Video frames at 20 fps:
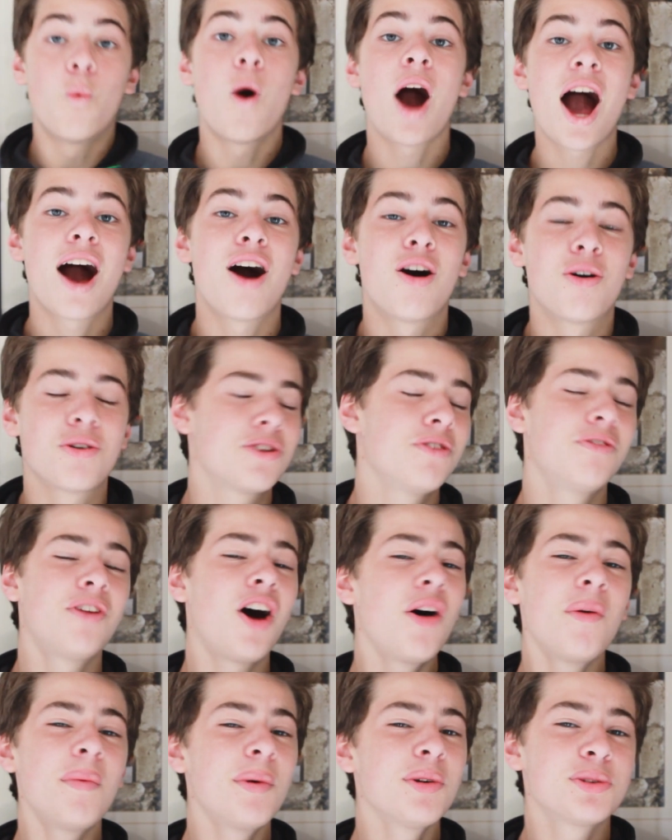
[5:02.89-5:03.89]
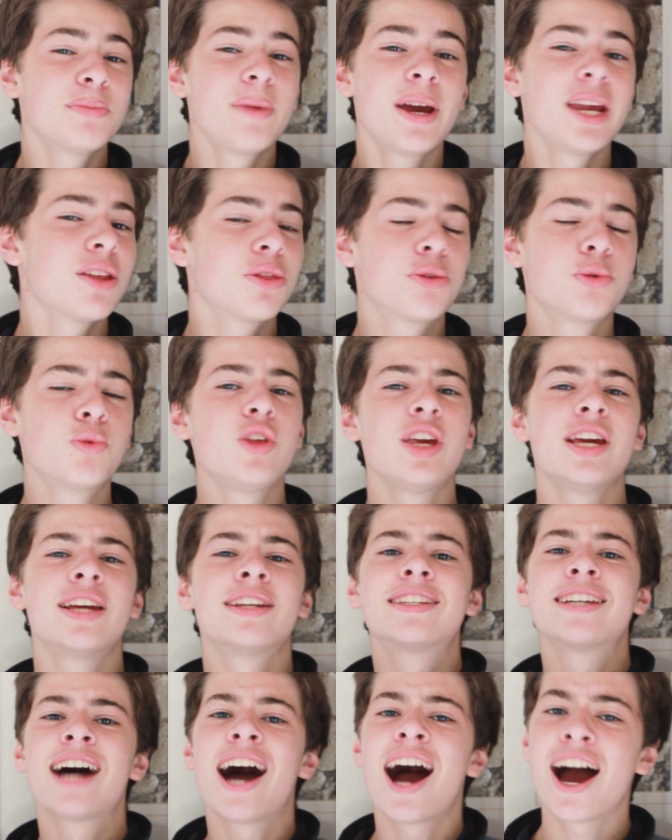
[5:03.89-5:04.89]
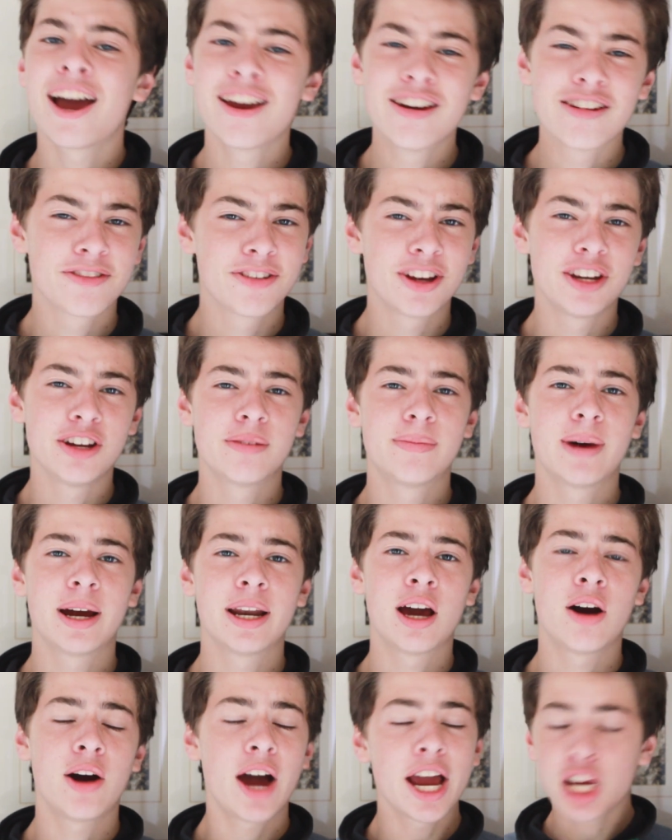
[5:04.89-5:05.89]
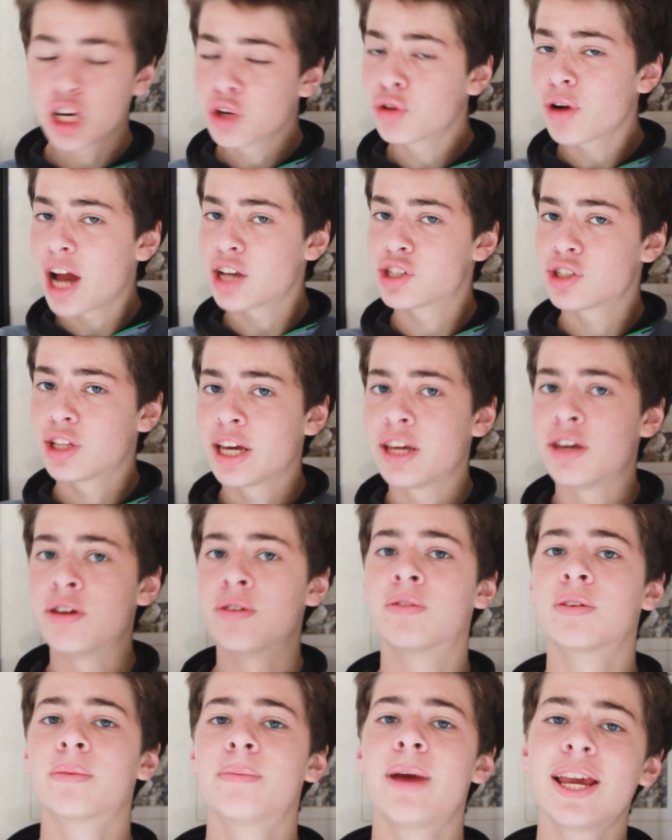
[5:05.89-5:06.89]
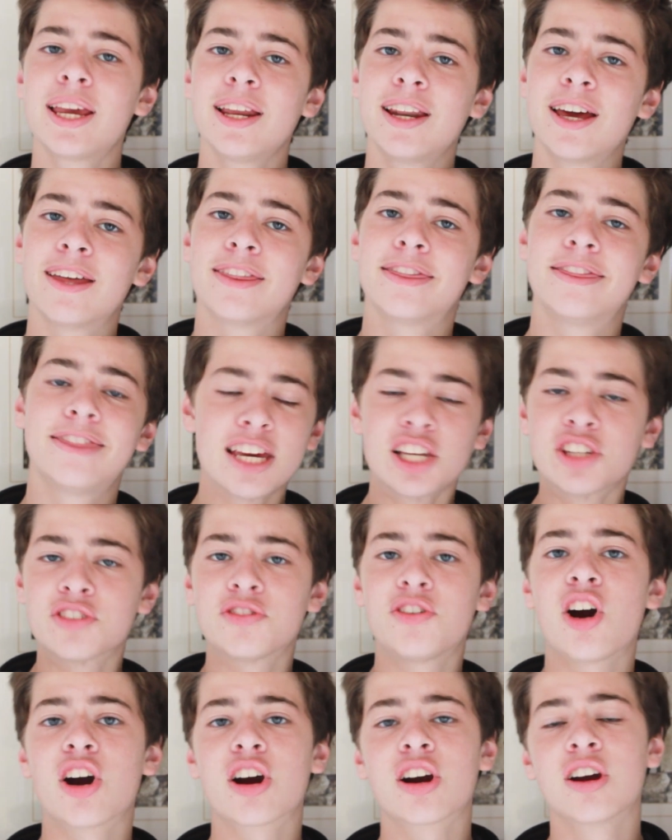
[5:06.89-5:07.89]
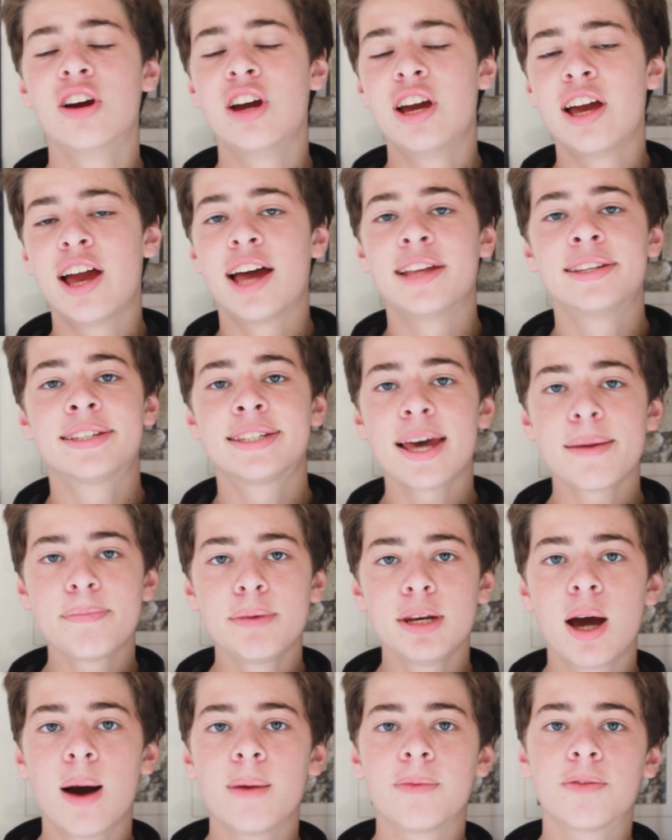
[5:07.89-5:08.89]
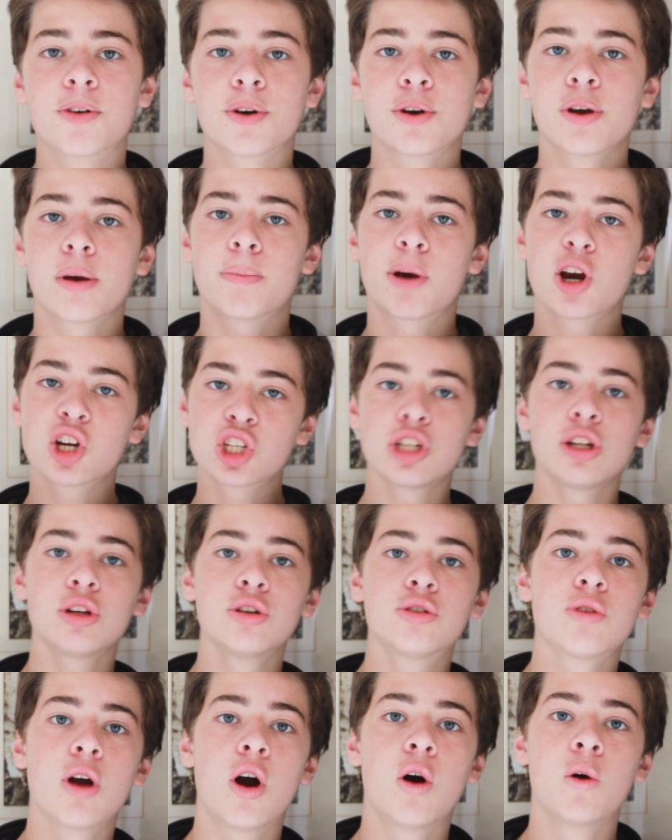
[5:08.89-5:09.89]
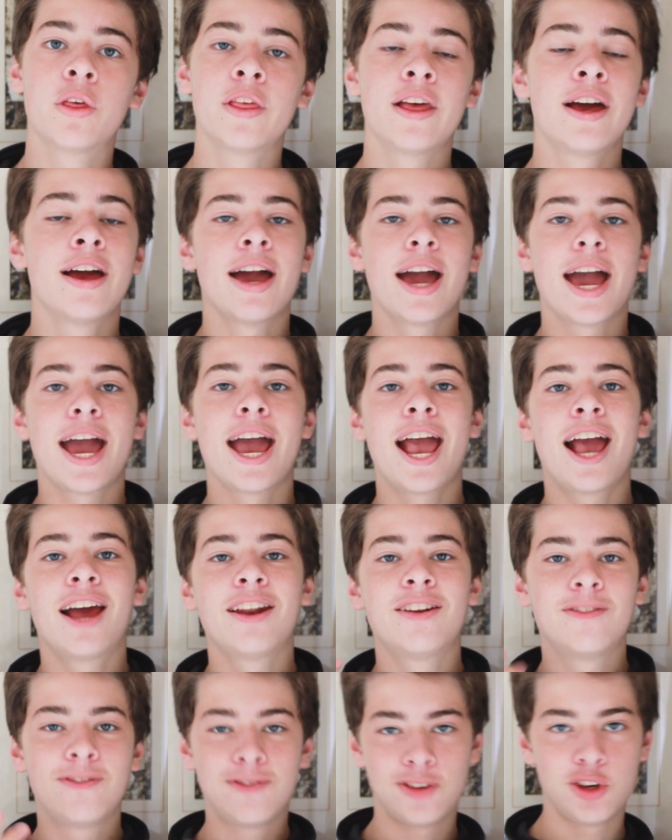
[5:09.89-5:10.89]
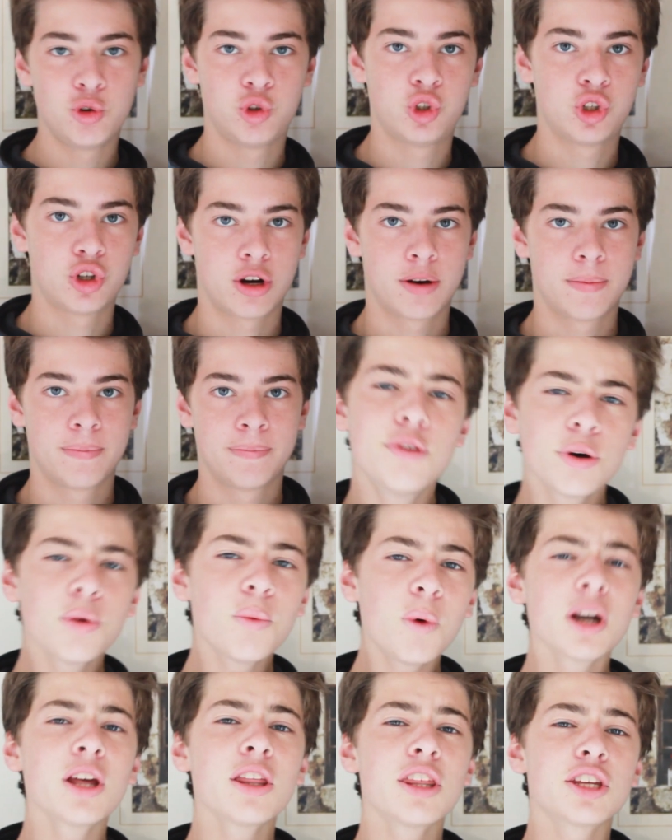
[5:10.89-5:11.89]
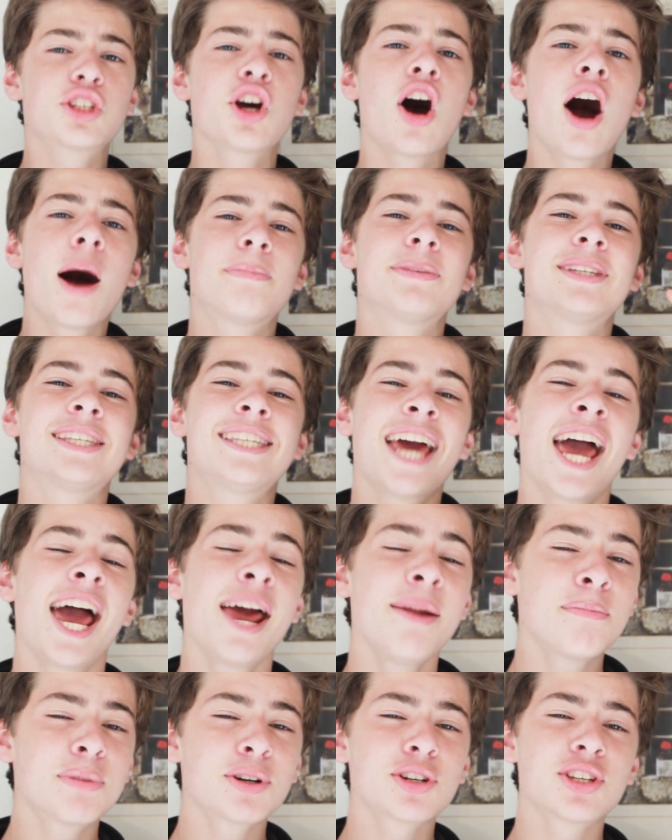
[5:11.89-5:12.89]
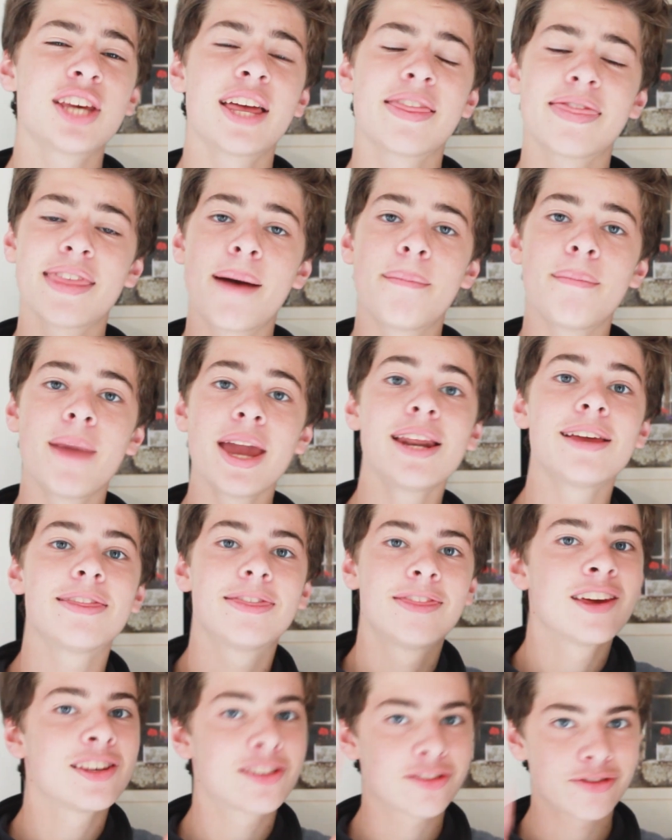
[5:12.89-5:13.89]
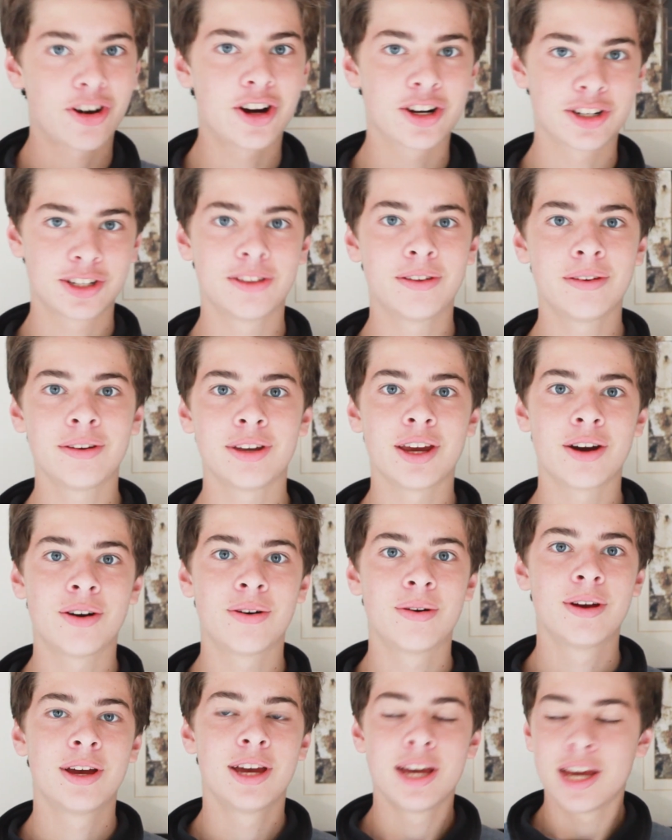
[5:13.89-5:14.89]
Wow, you've almost made it through the entire video by now. I congratulate you for making it this far and stepping up for your personal growth and future. You're one of the top 10% that made it this far into the video.